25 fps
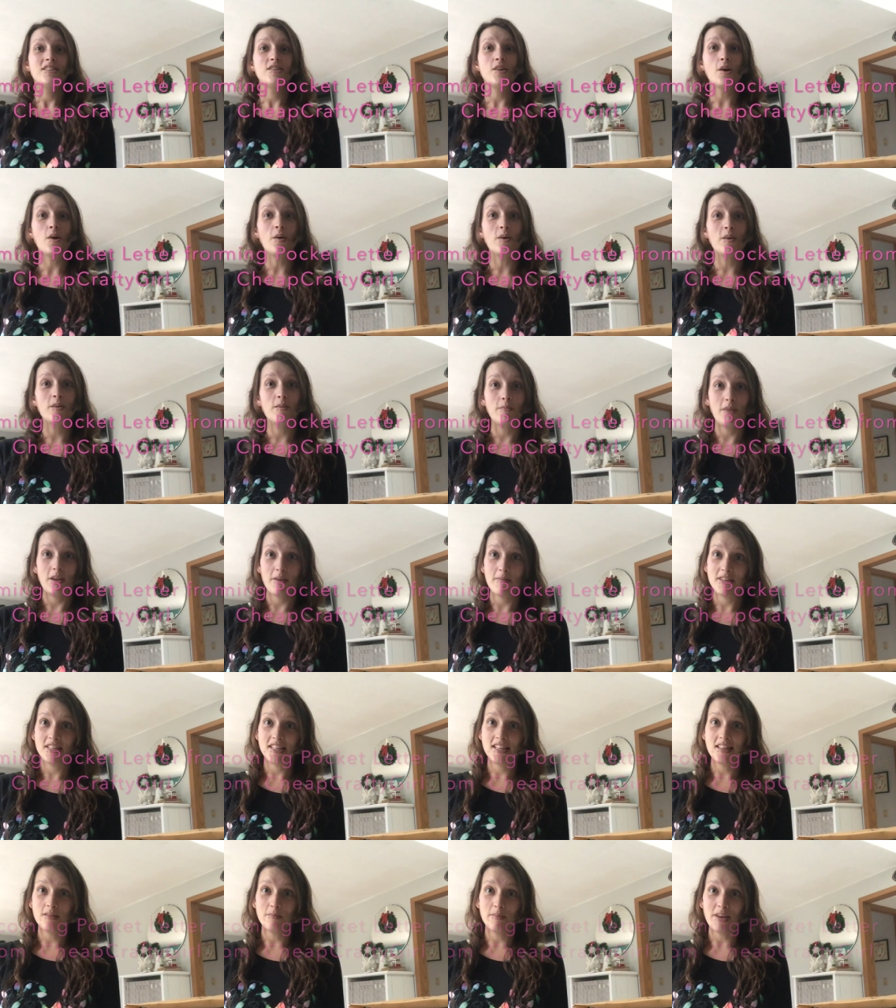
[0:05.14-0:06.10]
So the
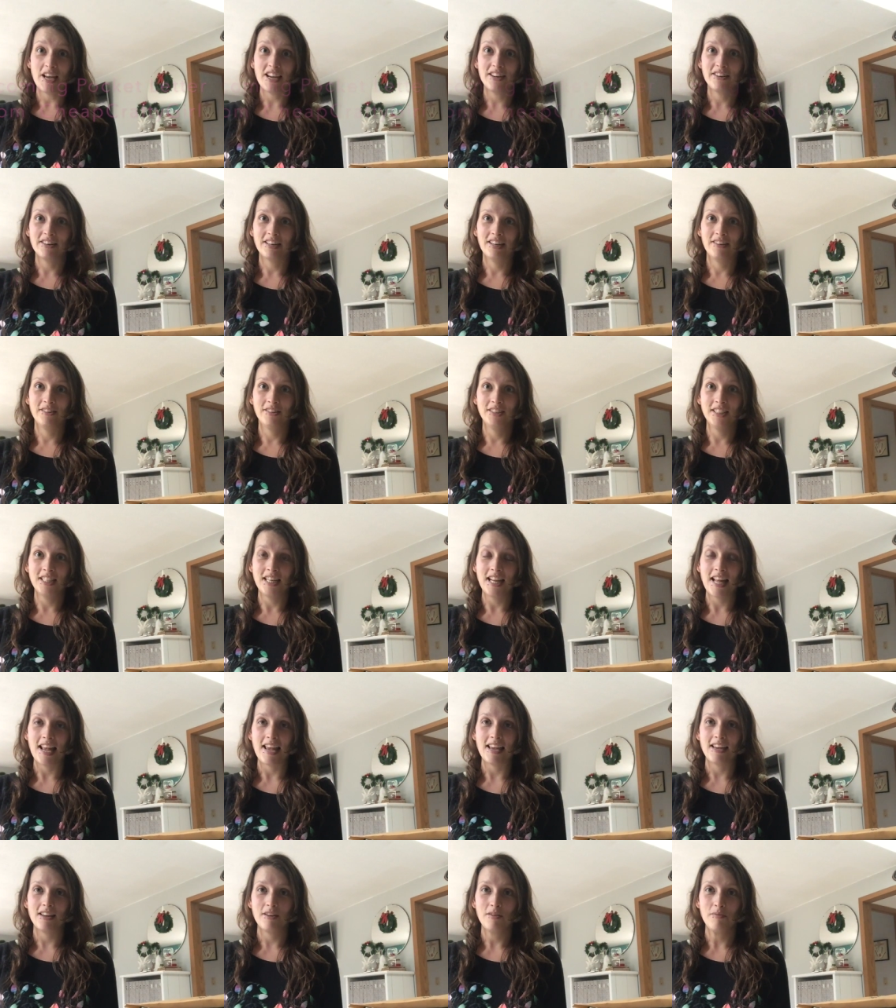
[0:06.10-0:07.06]
baby's in the background
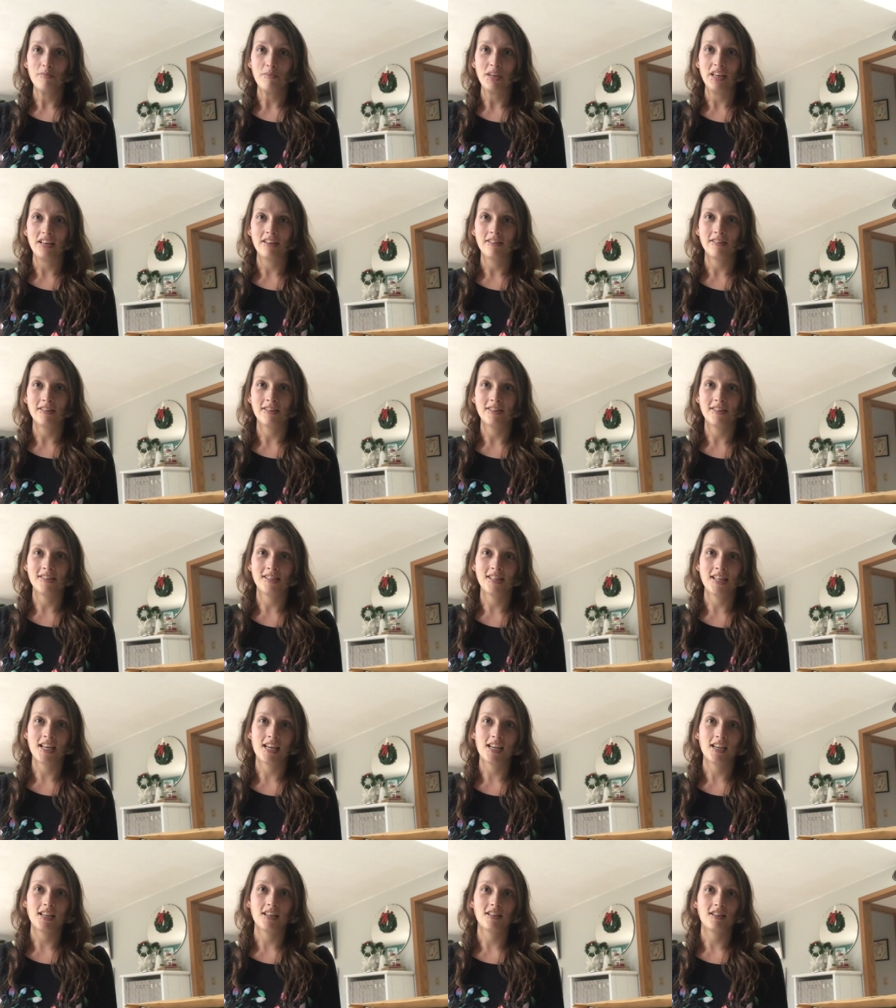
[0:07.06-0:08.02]
today because
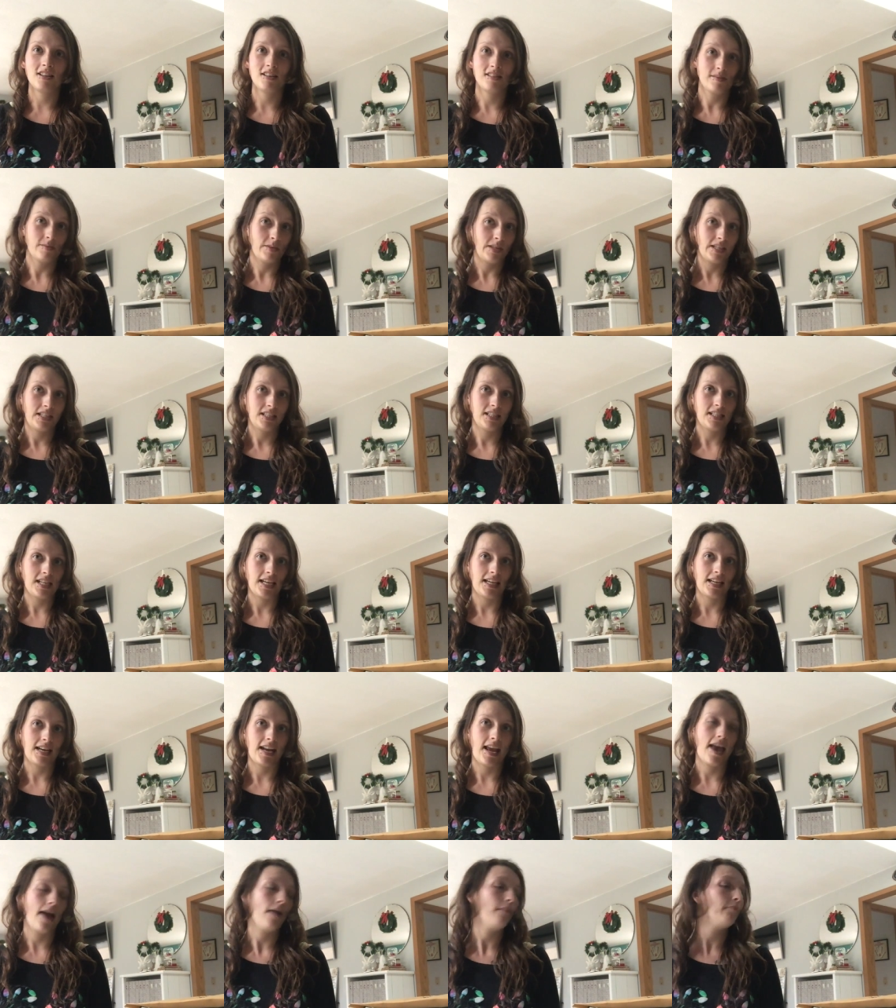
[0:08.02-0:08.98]
he doesn't want to take
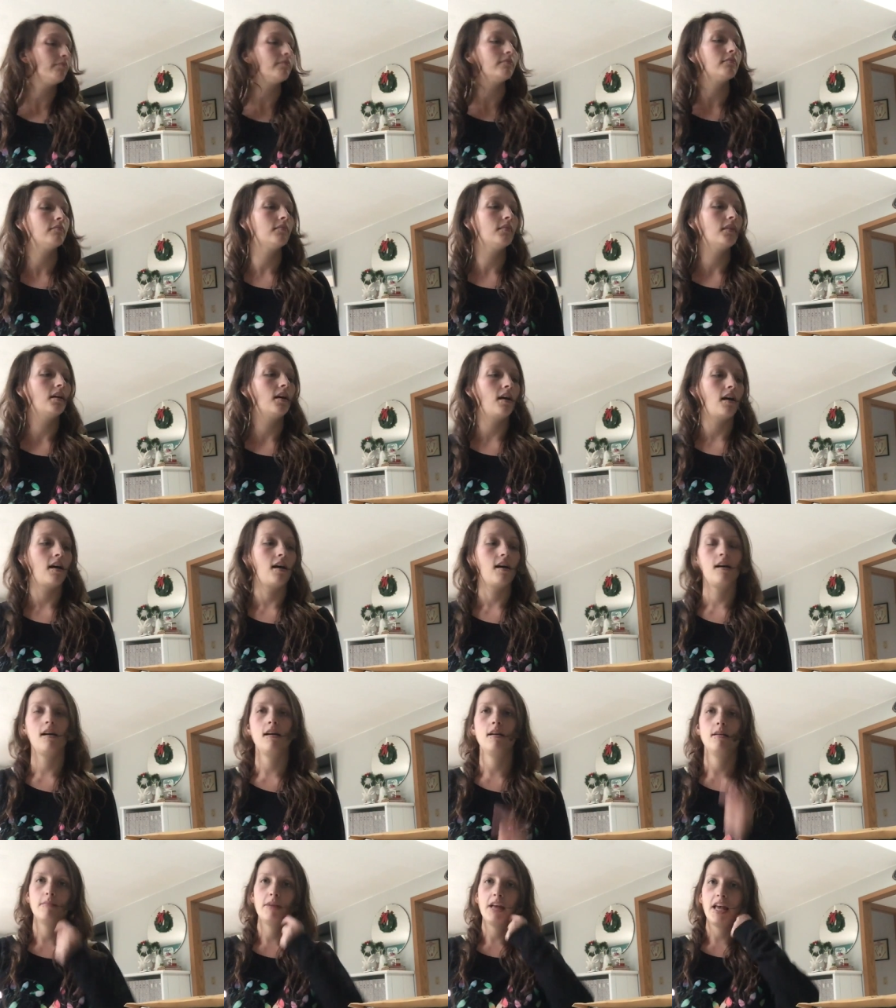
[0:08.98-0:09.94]
a nap.
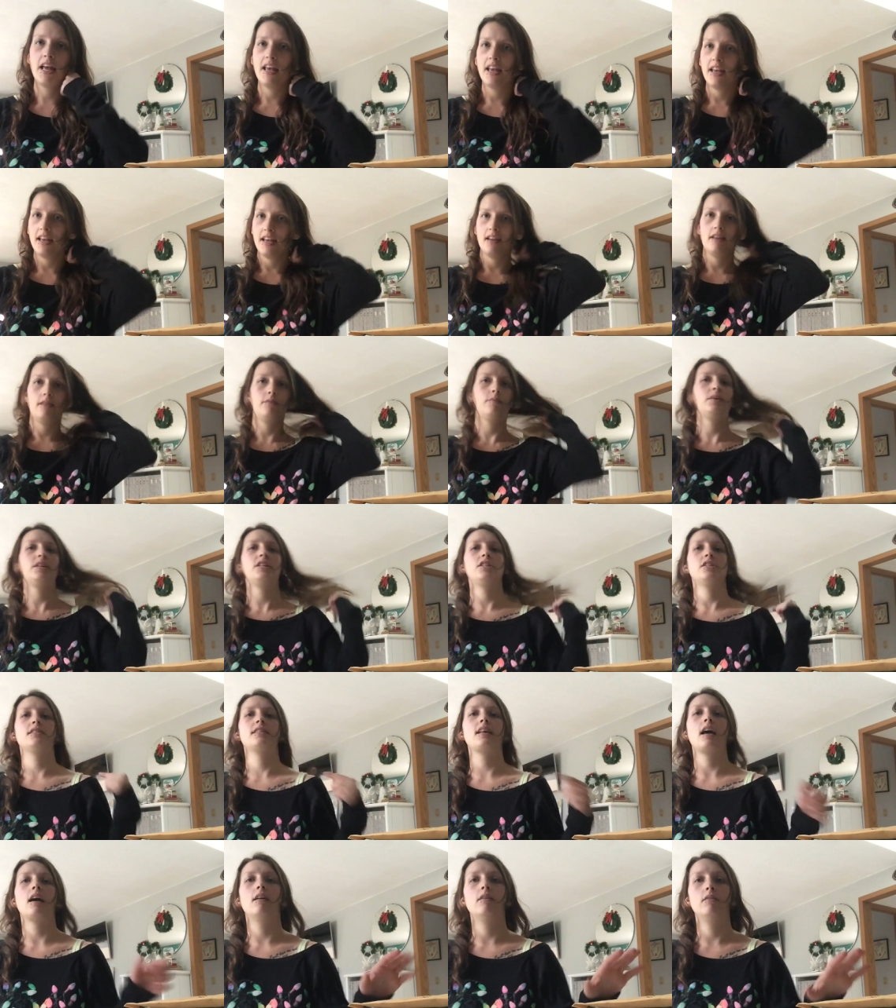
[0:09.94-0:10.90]
Um, and we
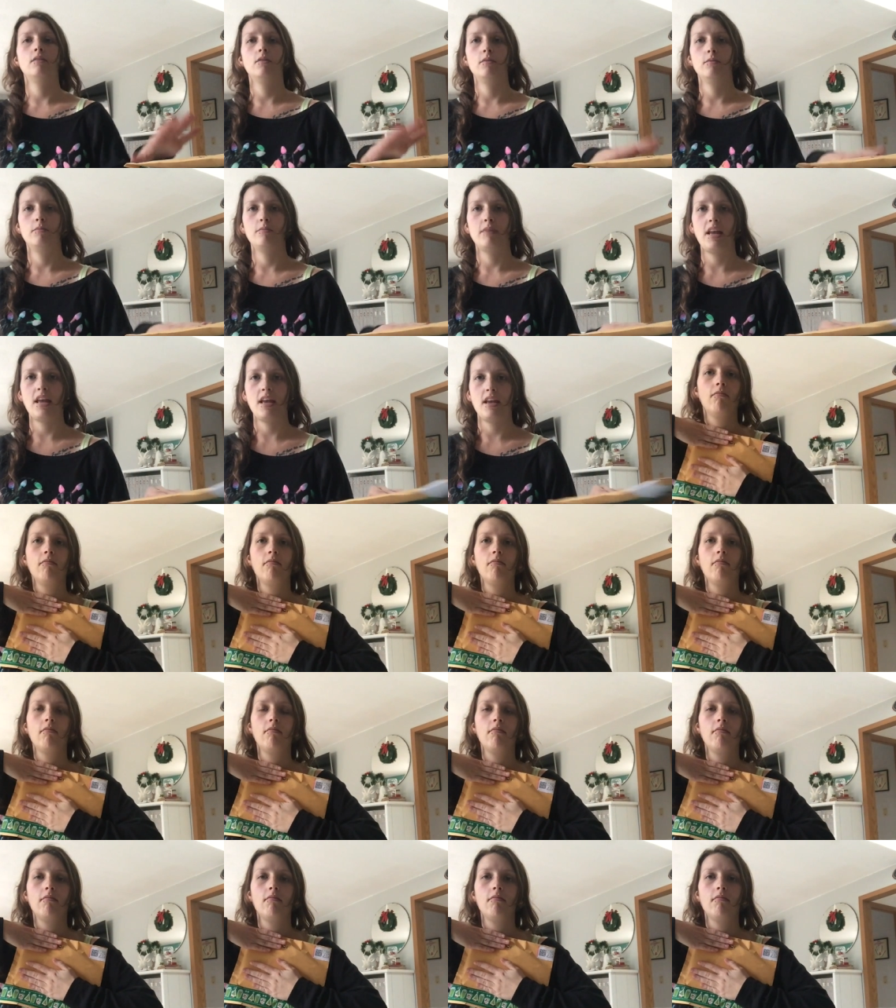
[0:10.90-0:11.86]
just got home and
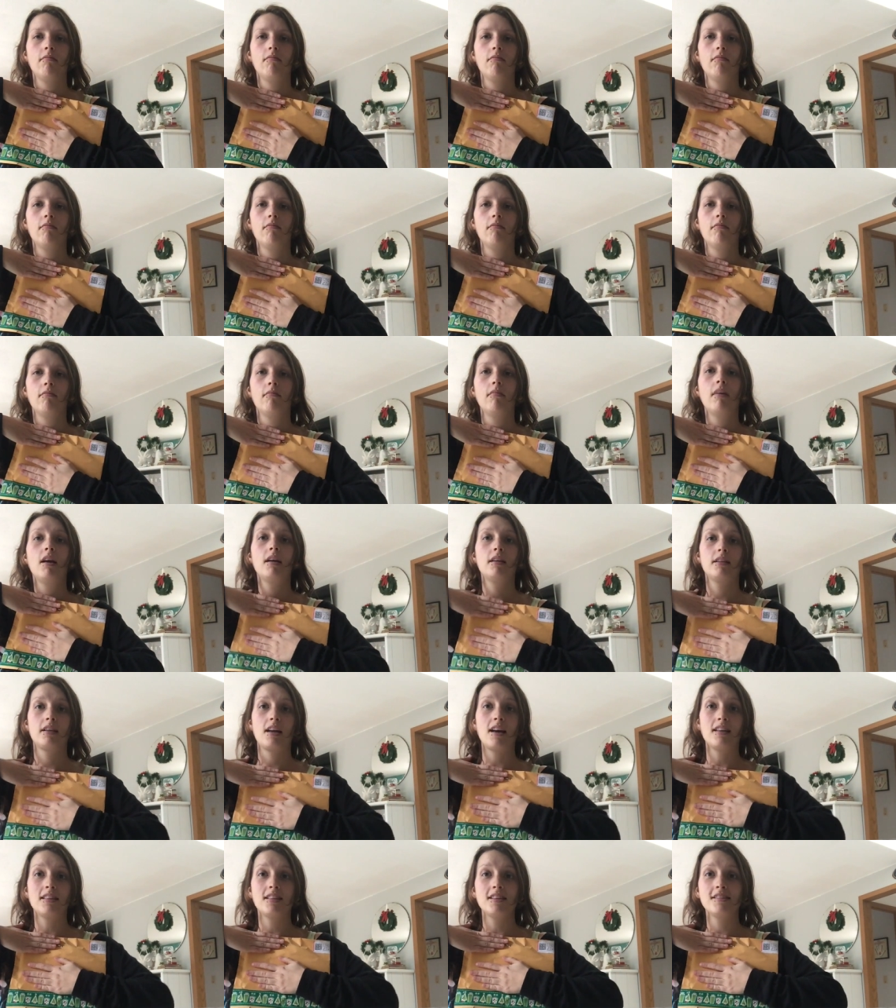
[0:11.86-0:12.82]

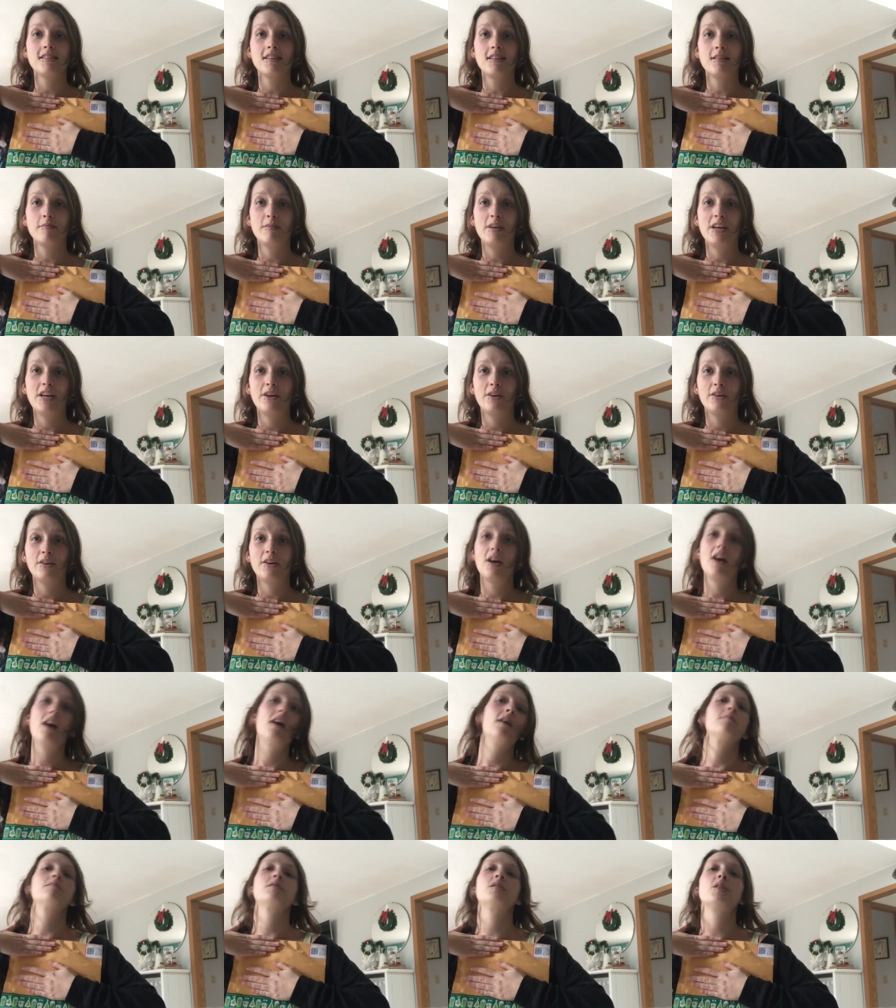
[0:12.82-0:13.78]
got this in the mail.
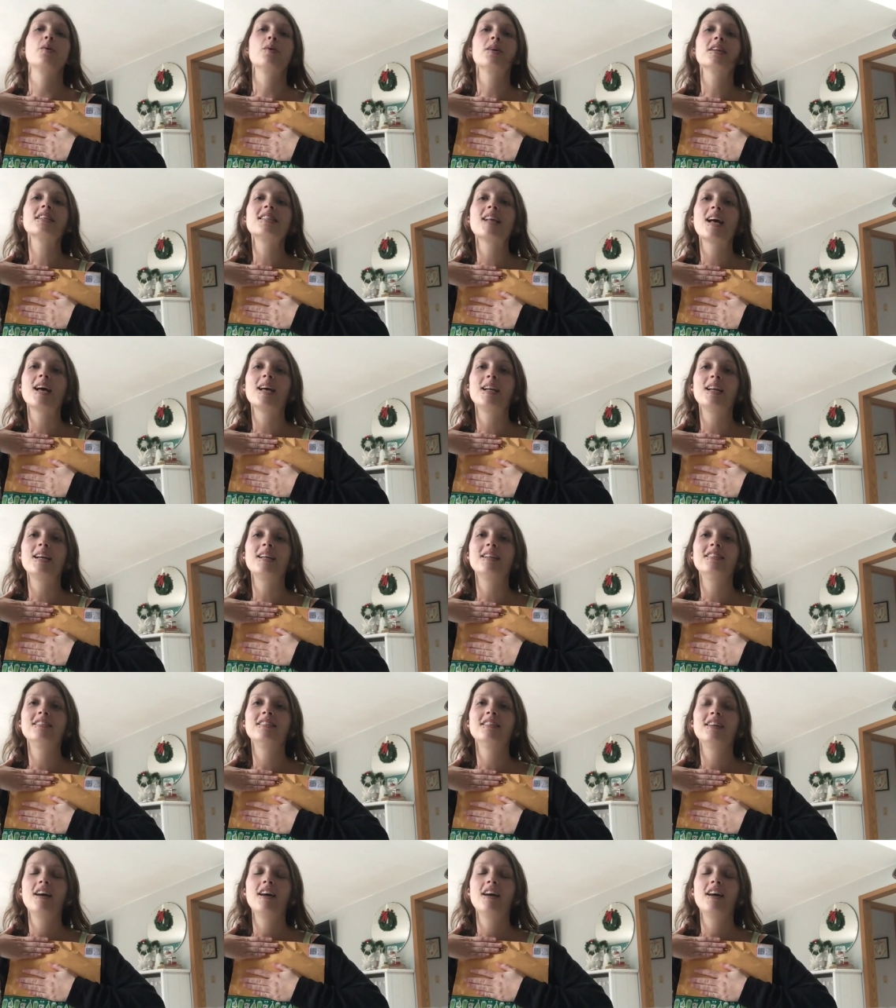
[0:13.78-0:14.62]
I'm so excited.